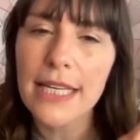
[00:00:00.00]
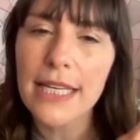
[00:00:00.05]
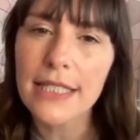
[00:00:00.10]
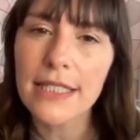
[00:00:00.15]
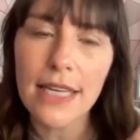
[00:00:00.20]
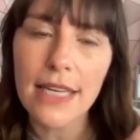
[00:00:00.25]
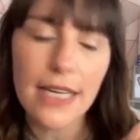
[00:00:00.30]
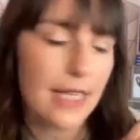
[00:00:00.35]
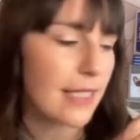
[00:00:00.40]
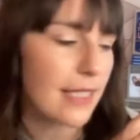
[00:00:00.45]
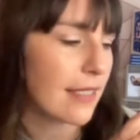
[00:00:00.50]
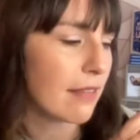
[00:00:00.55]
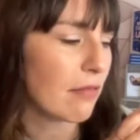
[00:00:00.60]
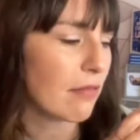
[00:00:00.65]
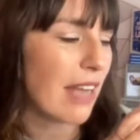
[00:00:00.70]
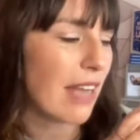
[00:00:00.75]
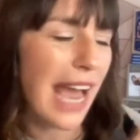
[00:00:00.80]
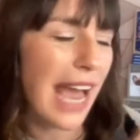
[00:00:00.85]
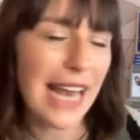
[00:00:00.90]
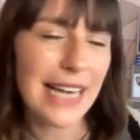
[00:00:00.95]
He's
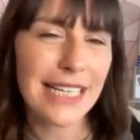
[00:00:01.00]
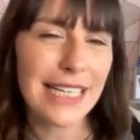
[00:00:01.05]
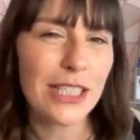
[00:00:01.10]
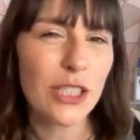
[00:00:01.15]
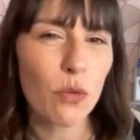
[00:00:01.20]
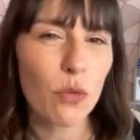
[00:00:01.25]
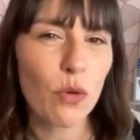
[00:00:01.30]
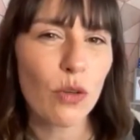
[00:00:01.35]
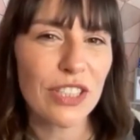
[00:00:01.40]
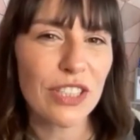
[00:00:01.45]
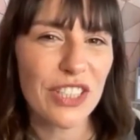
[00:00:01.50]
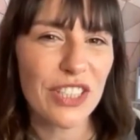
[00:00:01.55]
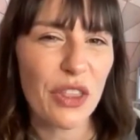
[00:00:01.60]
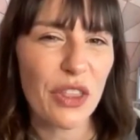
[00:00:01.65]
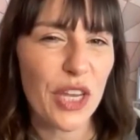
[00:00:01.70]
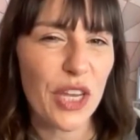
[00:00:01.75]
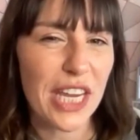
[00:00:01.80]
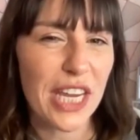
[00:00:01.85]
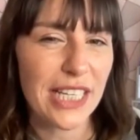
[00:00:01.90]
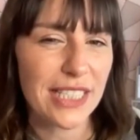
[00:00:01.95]
heading towards the
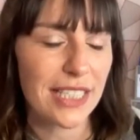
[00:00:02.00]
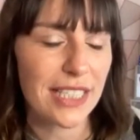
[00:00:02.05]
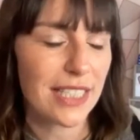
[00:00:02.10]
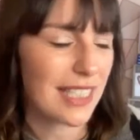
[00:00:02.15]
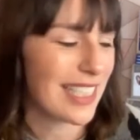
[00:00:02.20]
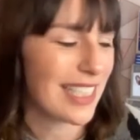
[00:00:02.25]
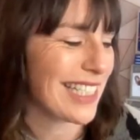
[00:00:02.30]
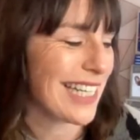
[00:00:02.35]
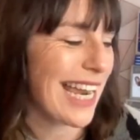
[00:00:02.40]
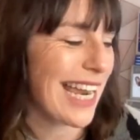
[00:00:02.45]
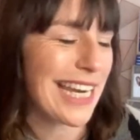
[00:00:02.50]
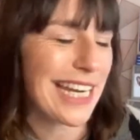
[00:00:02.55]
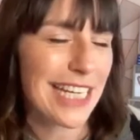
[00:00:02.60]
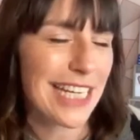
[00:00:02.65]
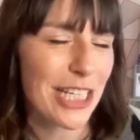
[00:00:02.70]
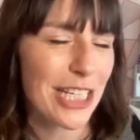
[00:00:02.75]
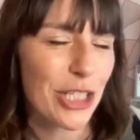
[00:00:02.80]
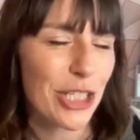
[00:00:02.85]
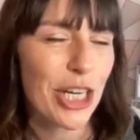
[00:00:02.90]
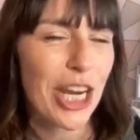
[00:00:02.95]
theatre
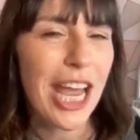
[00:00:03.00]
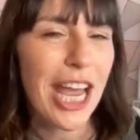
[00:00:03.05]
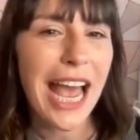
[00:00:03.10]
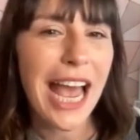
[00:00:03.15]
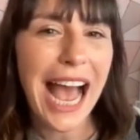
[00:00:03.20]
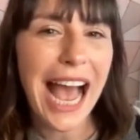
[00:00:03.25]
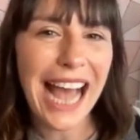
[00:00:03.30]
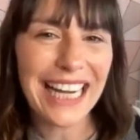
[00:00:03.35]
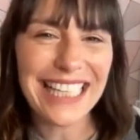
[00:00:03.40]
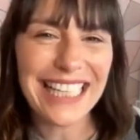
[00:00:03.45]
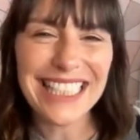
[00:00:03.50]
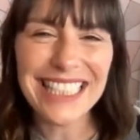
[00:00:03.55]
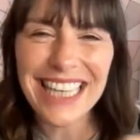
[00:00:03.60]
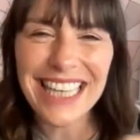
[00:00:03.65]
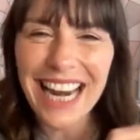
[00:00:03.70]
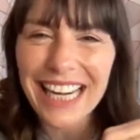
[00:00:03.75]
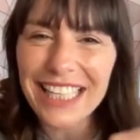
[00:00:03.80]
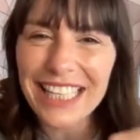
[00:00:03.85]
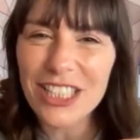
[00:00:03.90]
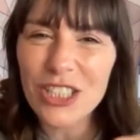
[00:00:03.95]
stage, and he's
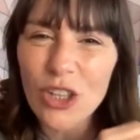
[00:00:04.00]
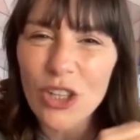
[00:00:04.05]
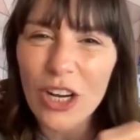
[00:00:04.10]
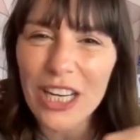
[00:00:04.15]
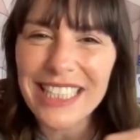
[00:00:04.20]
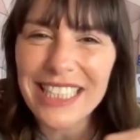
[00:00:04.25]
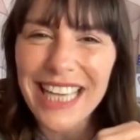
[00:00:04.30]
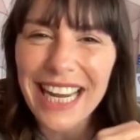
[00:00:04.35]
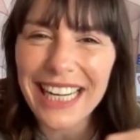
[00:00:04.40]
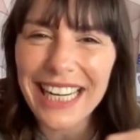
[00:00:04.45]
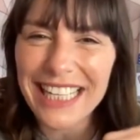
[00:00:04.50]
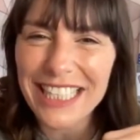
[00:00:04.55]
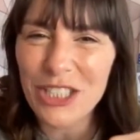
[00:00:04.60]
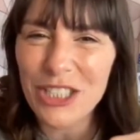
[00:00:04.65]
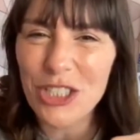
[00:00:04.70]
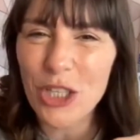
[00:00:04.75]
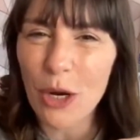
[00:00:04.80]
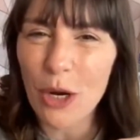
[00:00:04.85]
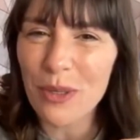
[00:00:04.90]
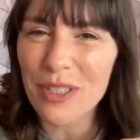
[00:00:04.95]
started telling
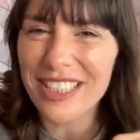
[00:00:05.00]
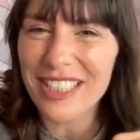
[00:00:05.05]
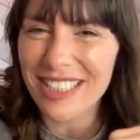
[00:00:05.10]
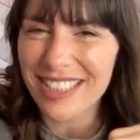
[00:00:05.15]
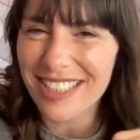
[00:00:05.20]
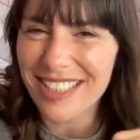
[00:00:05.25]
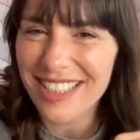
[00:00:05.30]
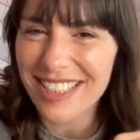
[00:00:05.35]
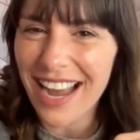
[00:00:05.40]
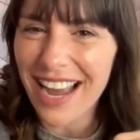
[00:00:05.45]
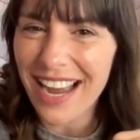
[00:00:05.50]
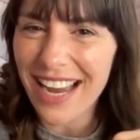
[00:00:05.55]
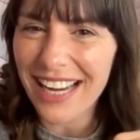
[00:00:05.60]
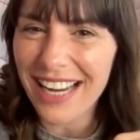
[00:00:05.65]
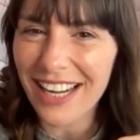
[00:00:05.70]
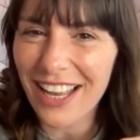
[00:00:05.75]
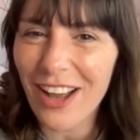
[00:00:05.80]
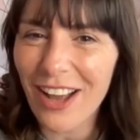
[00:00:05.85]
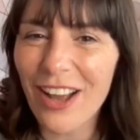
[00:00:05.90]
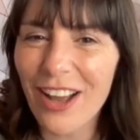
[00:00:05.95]
his jokes to
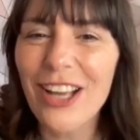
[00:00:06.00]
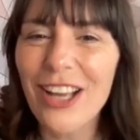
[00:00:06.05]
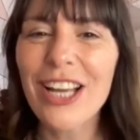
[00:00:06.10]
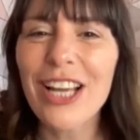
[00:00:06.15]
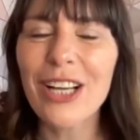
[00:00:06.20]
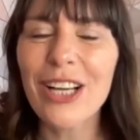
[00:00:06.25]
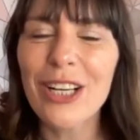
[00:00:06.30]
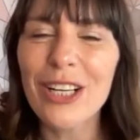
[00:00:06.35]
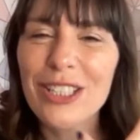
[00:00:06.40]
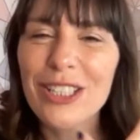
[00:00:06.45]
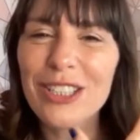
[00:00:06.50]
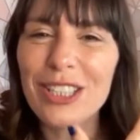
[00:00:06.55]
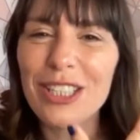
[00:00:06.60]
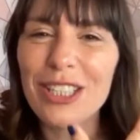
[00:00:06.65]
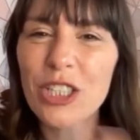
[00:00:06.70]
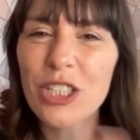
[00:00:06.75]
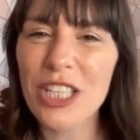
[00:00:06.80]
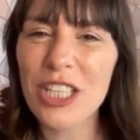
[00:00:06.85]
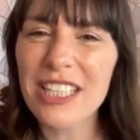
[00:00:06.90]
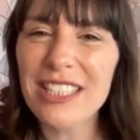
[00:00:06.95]
Skylar because
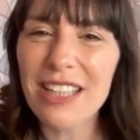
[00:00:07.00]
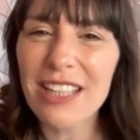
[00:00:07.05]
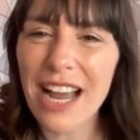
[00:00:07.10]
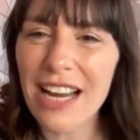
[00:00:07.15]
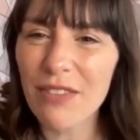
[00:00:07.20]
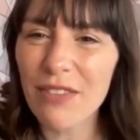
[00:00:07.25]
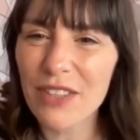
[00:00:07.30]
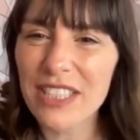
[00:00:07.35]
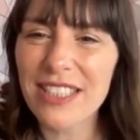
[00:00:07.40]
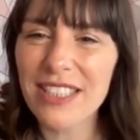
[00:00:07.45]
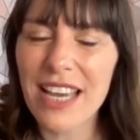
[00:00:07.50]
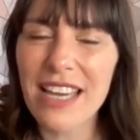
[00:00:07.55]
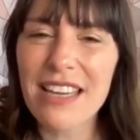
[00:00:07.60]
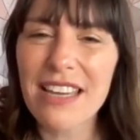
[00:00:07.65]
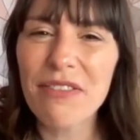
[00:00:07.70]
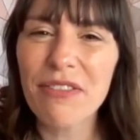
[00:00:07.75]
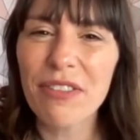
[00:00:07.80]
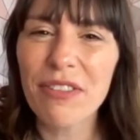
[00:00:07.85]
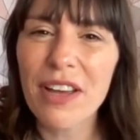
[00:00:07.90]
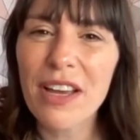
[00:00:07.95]
she's kind of a
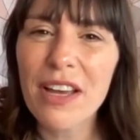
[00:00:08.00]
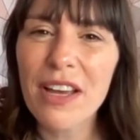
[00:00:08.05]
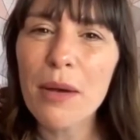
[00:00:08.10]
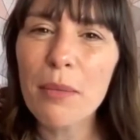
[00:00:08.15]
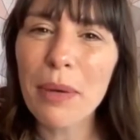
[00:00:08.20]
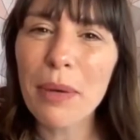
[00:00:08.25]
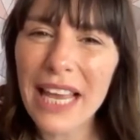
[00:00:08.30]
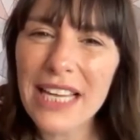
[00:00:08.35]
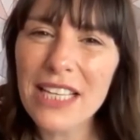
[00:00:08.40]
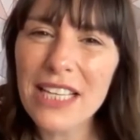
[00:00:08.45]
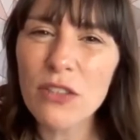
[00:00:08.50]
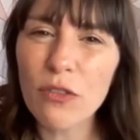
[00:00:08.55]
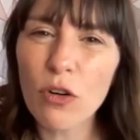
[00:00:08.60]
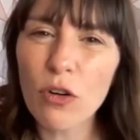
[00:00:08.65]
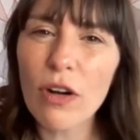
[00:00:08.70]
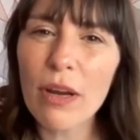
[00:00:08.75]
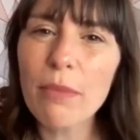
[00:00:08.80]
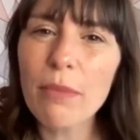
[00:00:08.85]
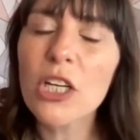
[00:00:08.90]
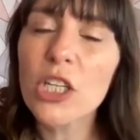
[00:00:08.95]
safe place
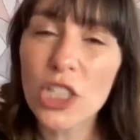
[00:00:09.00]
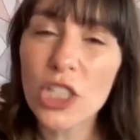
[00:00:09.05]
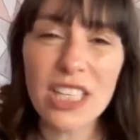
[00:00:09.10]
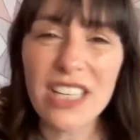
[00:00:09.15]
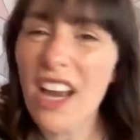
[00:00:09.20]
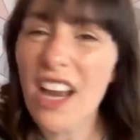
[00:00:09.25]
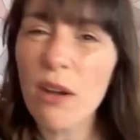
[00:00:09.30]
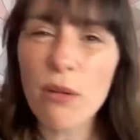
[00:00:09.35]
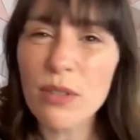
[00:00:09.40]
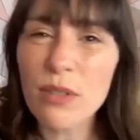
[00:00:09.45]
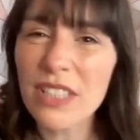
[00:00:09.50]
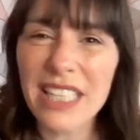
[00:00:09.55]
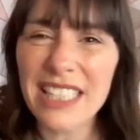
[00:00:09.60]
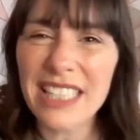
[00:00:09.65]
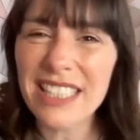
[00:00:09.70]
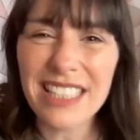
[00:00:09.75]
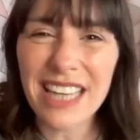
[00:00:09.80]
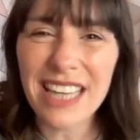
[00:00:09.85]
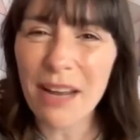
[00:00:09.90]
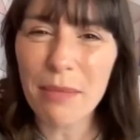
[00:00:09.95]
for him because she knows
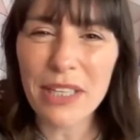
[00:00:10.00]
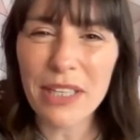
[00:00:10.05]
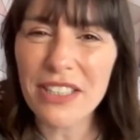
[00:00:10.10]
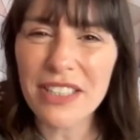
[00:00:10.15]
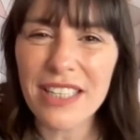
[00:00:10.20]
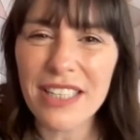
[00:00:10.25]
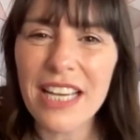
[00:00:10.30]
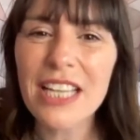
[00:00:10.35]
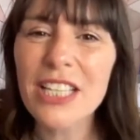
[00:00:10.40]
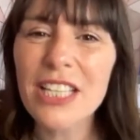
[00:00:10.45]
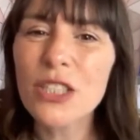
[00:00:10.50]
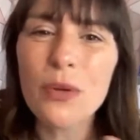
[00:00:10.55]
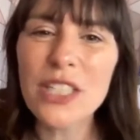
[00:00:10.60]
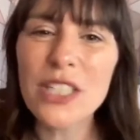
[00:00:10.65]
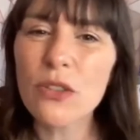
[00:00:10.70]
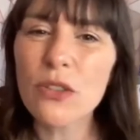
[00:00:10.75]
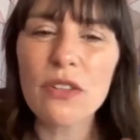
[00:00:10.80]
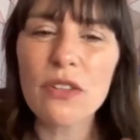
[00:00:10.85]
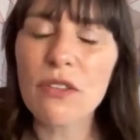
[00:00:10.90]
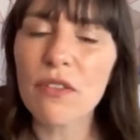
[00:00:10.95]
he stammers, so he
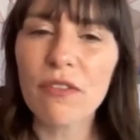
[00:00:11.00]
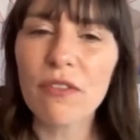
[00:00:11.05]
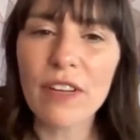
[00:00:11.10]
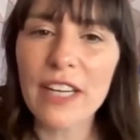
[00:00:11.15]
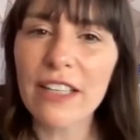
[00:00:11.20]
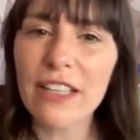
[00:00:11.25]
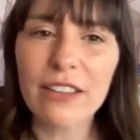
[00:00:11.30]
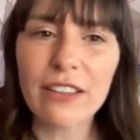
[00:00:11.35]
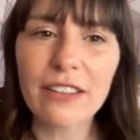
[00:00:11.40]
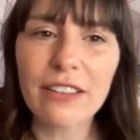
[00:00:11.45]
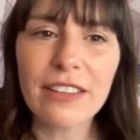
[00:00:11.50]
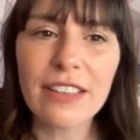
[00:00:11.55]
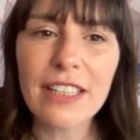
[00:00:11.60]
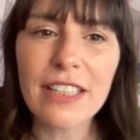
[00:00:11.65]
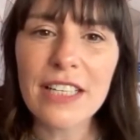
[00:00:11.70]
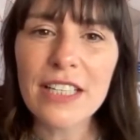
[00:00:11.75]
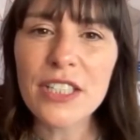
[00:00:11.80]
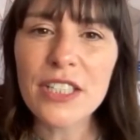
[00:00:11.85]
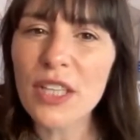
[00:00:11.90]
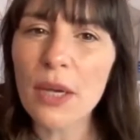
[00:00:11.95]
doesn't feel
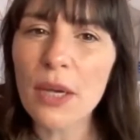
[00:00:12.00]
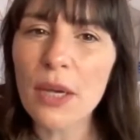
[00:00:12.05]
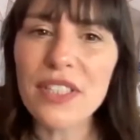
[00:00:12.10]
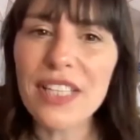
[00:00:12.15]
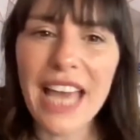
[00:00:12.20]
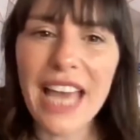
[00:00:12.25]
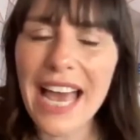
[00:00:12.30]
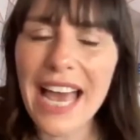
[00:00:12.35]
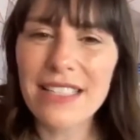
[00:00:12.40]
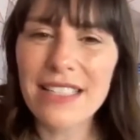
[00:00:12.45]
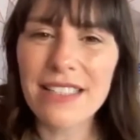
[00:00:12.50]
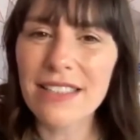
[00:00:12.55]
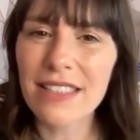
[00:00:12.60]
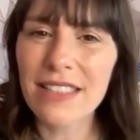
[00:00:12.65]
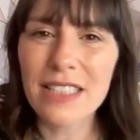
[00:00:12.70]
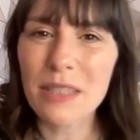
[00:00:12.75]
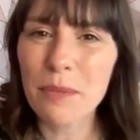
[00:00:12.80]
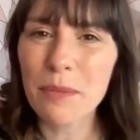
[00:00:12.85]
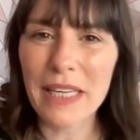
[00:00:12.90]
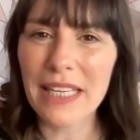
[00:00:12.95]
so scared
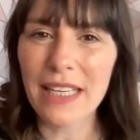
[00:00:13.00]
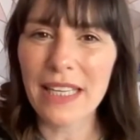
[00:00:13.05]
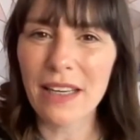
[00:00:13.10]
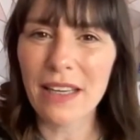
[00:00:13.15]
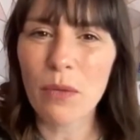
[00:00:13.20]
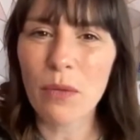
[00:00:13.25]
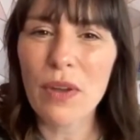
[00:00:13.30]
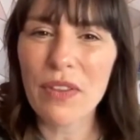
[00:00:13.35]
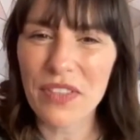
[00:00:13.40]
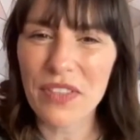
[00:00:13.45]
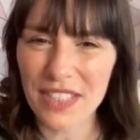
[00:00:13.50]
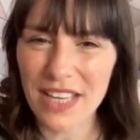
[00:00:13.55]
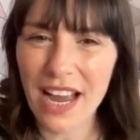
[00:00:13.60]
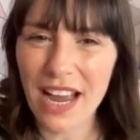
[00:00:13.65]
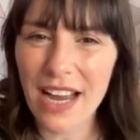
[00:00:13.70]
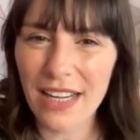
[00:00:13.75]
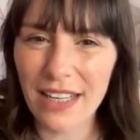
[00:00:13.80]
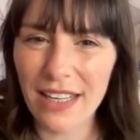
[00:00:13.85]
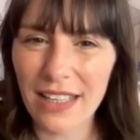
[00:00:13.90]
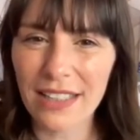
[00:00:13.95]
to speak with
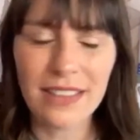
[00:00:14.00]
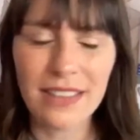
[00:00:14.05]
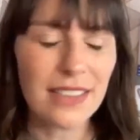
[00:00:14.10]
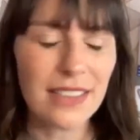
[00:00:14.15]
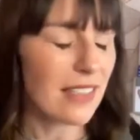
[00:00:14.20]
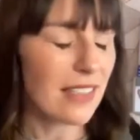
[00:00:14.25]
Skylar.